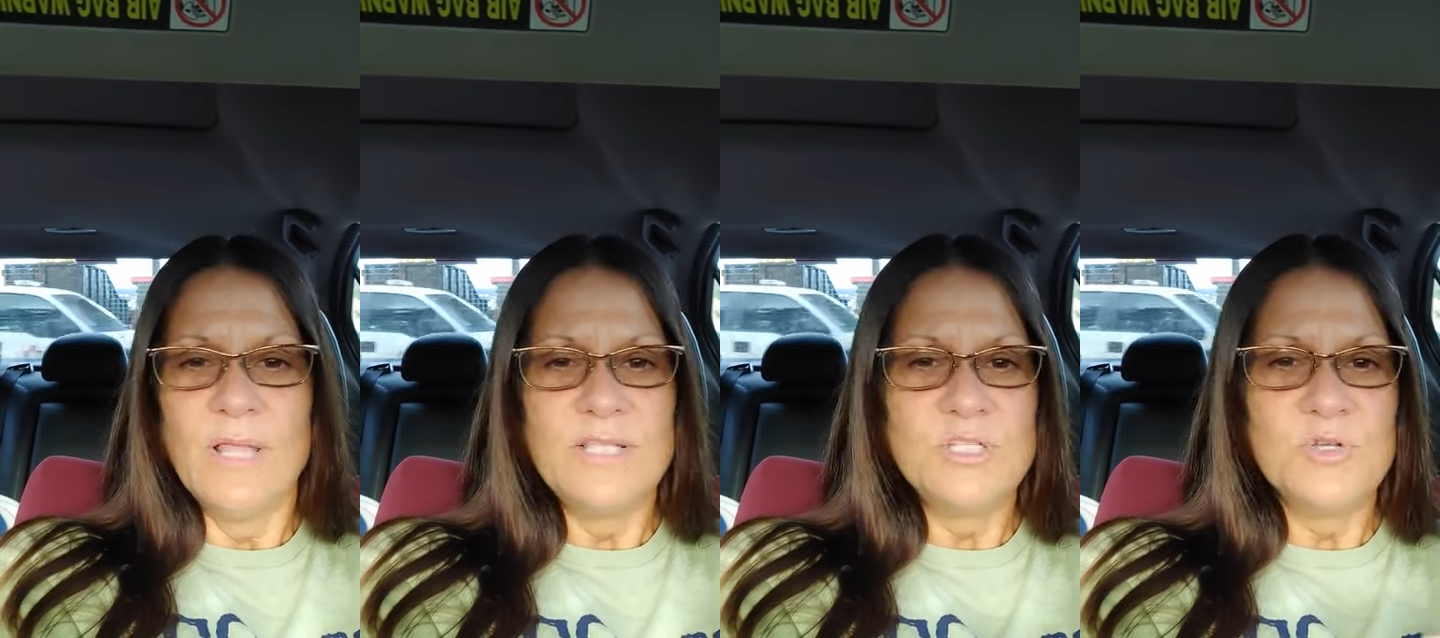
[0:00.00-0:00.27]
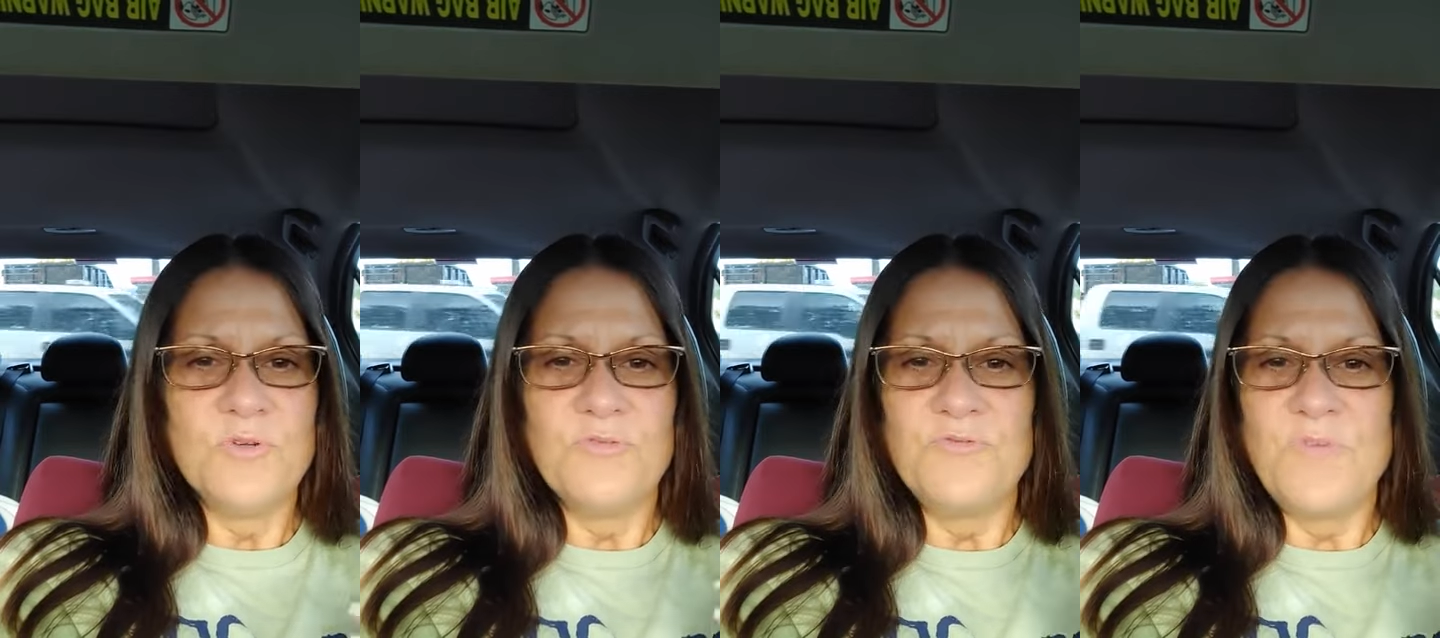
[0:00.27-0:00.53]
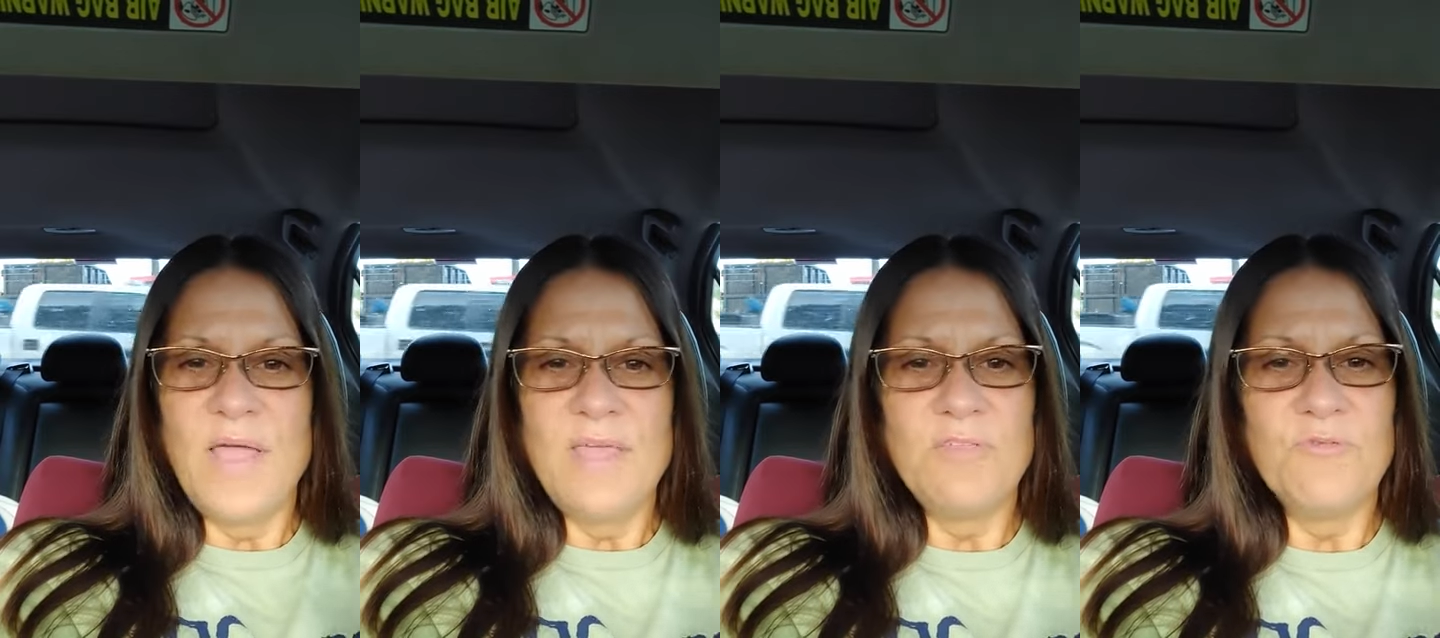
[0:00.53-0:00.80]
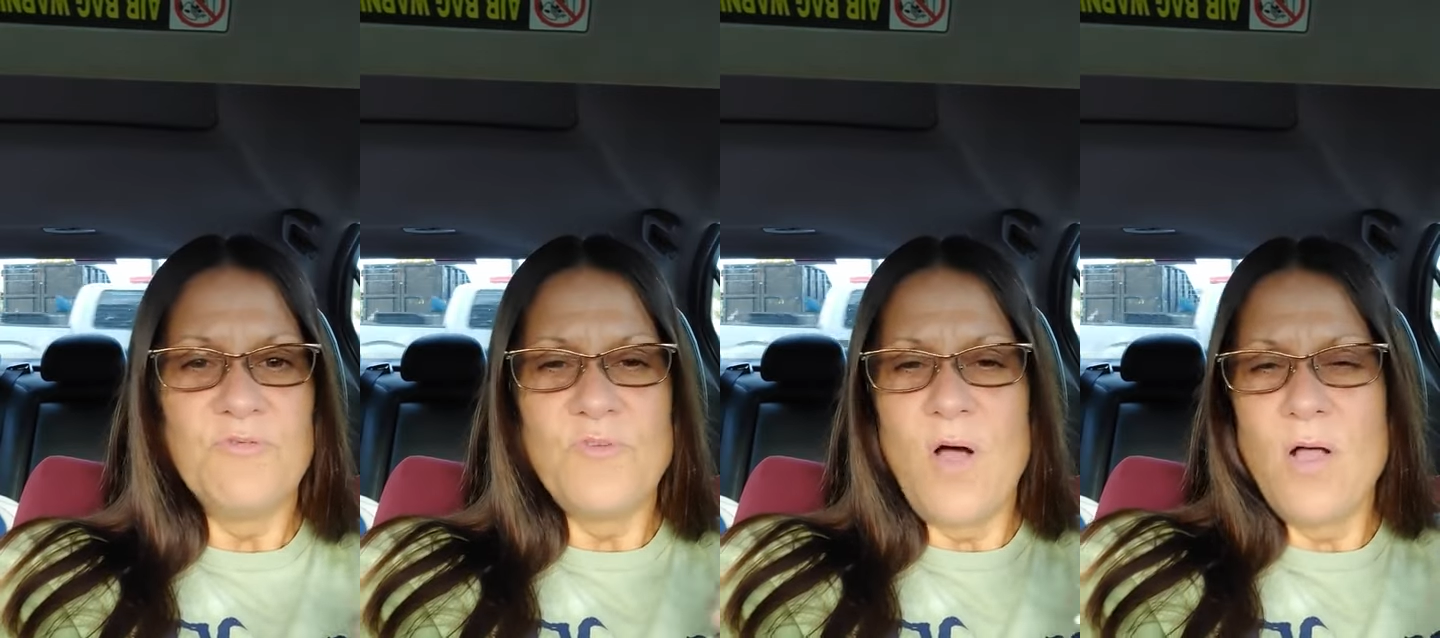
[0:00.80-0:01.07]
let your
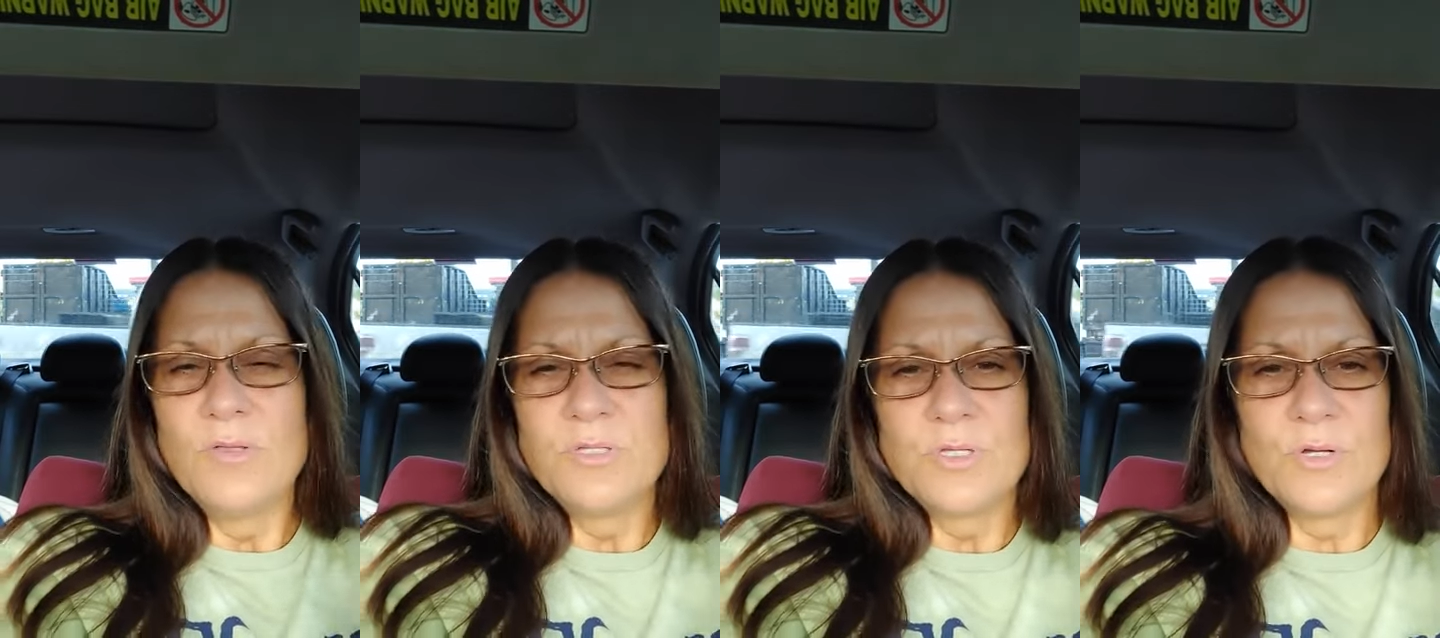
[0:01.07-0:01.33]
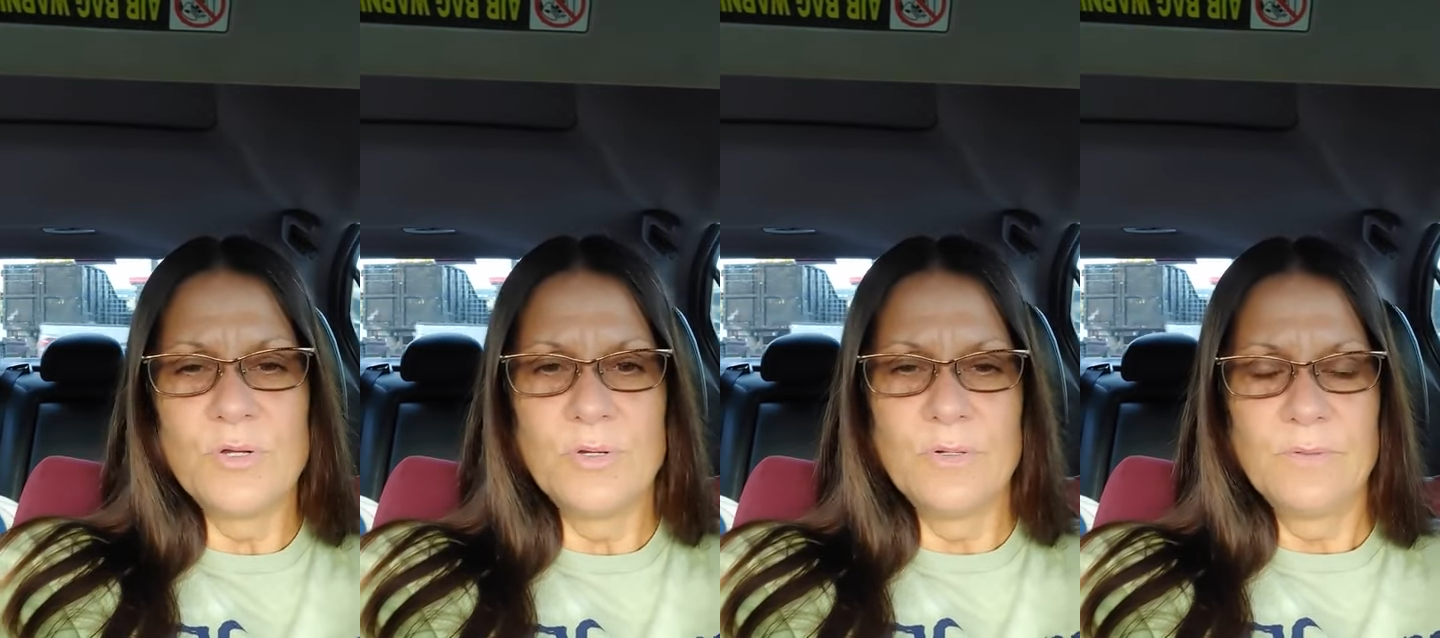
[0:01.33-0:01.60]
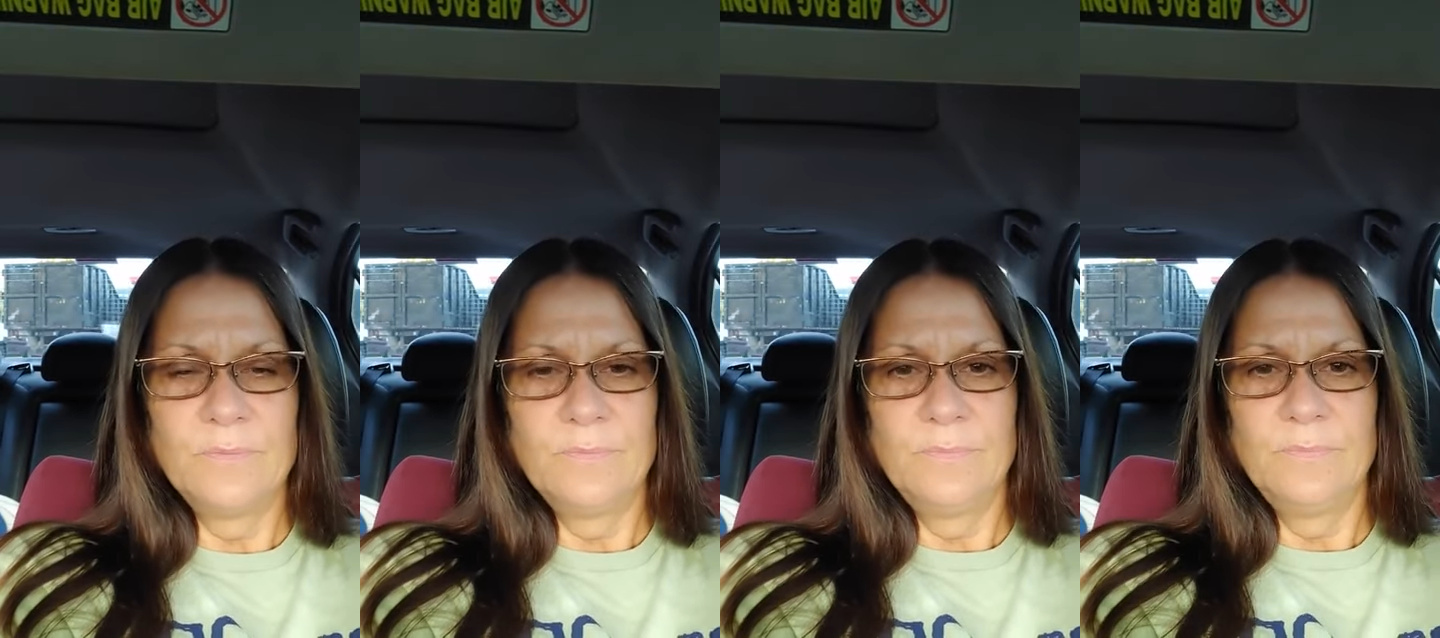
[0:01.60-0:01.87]
faith falter.